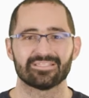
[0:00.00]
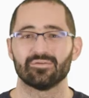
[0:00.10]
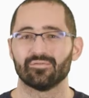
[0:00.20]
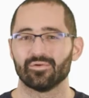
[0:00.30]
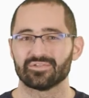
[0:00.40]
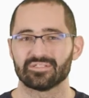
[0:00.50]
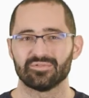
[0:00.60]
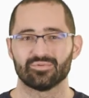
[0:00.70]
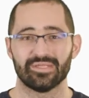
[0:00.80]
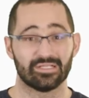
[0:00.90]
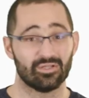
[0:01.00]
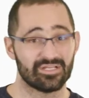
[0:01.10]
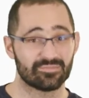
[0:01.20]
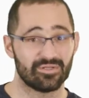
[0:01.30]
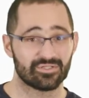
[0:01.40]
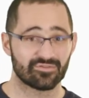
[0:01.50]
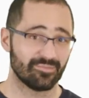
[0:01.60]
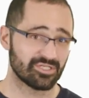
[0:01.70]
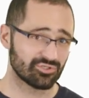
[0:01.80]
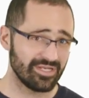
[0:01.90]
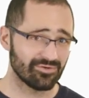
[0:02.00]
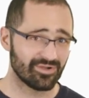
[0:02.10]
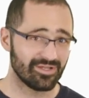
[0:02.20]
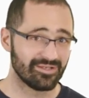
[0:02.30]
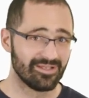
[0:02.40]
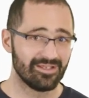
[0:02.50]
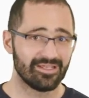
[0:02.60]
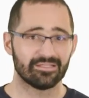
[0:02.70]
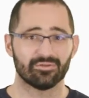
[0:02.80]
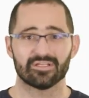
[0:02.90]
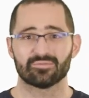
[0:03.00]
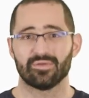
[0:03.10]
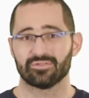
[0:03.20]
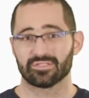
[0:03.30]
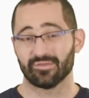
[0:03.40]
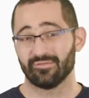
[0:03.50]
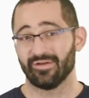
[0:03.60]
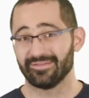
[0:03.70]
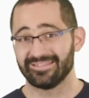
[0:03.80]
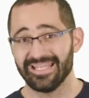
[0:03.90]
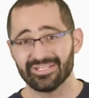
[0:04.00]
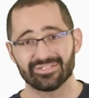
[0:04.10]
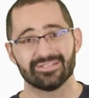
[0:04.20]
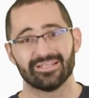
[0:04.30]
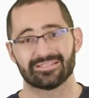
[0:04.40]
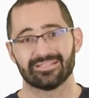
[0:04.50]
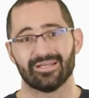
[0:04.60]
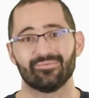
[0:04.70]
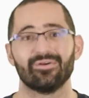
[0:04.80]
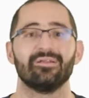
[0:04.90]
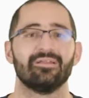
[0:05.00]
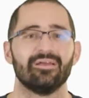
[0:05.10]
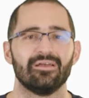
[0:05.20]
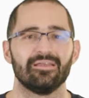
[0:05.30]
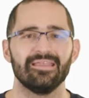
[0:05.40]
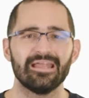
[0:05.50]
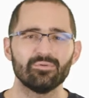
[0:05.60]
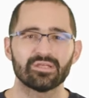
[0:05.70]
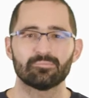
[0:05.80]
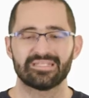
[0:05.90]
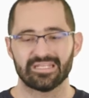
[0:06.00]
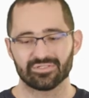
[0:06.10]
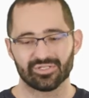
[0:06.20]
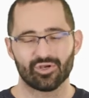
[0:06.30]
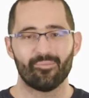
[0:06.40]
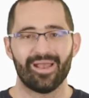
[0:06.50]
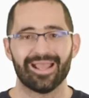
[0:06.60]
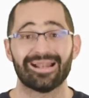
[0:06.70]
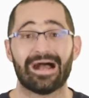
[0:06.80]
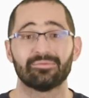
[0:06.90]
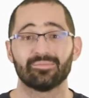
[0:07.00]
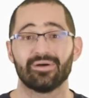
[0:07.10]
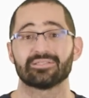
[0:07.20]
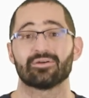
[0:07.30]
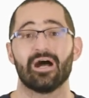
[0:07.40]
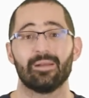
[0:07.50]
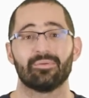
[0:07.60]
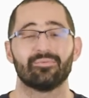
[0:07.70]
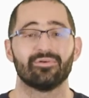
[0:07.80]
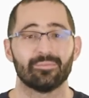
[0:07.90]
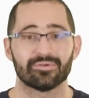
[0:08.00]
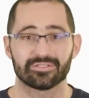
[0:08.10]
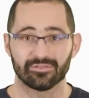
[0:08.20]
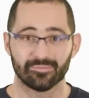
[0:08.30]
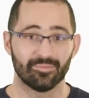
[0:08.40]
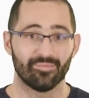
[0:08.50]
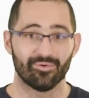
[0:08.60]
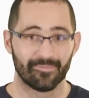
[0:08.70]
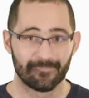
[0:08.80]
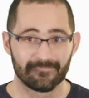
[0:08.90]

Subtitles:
divergence between the loss metrics from the training run and the loss metrics for the validation dataset run, then we could potentially go back and optimize our hyperparameters a little bit more.